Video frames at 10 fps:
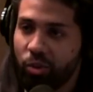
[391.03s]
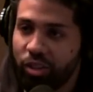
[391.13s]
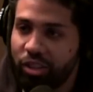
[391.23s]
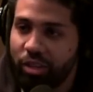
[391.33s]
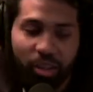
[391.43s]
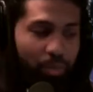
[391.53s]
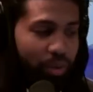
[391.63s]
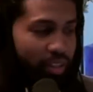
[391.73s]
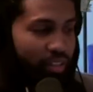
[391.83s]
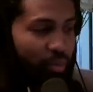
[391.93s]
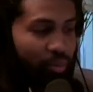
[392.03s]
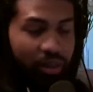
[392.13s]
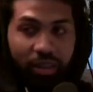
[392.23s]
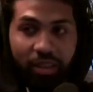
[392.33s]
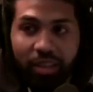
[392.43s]
No, you no, no. I was, jump no, in, what
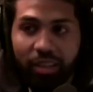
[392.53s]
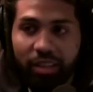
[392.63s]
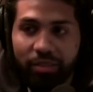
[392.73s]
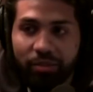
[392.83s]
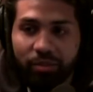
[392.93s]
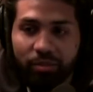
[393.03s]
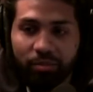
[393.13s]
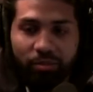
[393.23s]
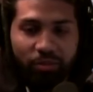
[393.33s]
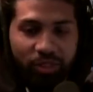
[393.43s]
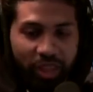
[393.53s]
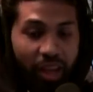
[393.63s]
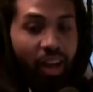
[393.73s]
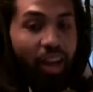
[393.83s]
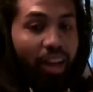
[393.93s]
jump I was in. gonna say was like
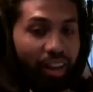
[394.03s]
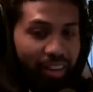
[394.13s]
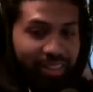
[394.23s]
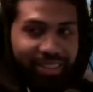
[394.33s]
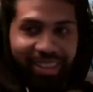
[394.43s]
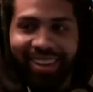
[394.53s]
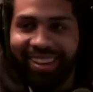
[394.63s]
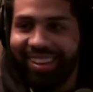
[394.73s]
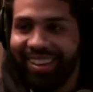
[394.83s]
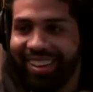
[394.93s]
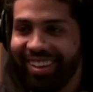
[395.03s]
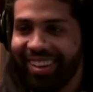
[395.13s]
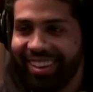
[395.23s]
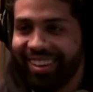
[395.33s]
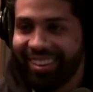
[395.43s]
your your
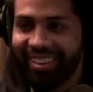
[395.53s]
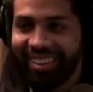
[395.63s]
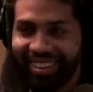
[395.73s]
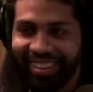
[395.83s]
um,